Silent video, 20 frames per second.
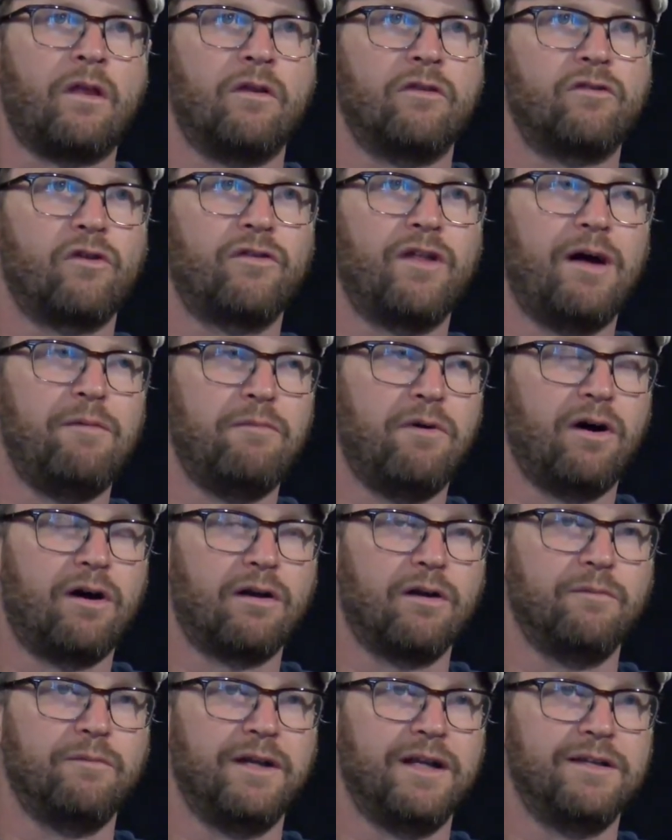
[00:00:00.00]
So that
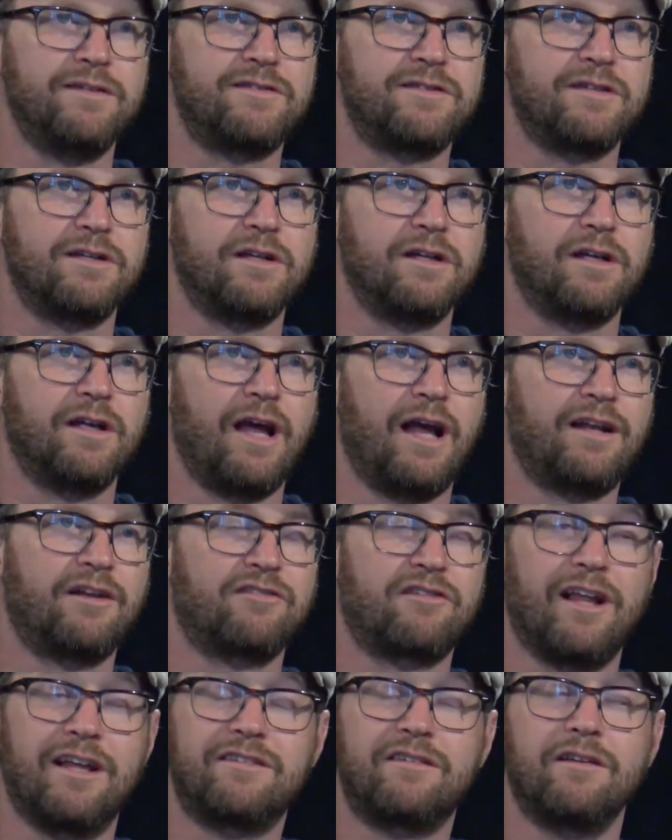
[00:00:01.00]
model means and
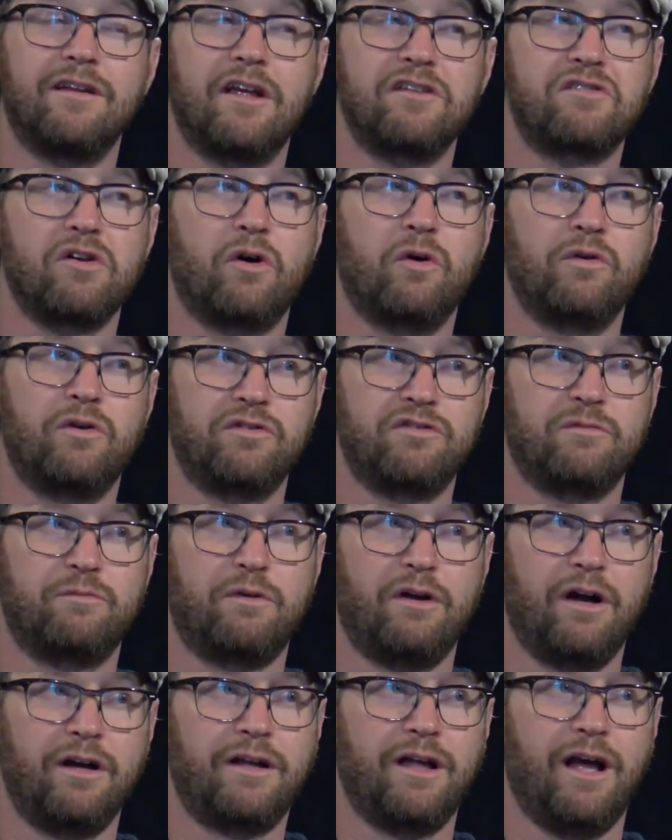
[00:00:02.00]
there's less and less owners of
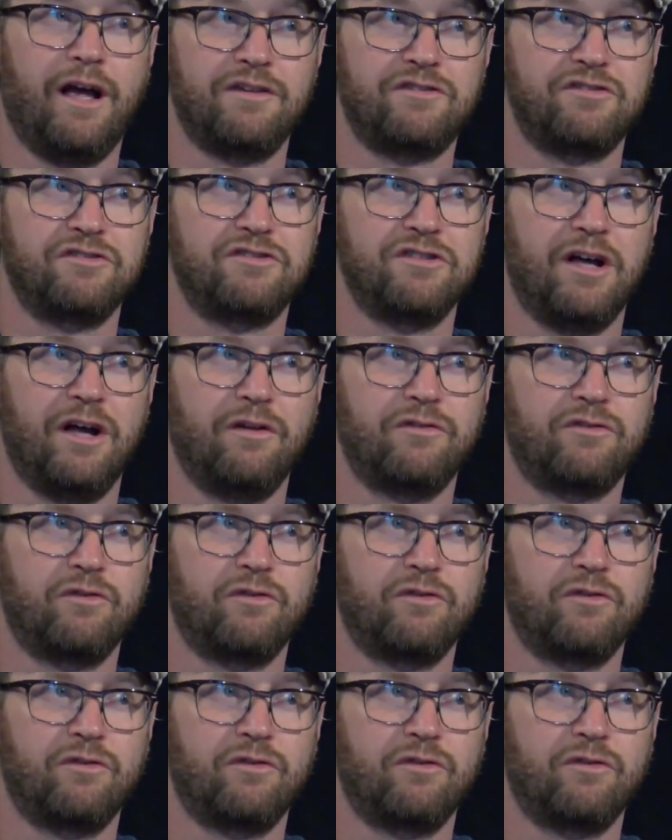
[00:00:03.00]
broadcasters now.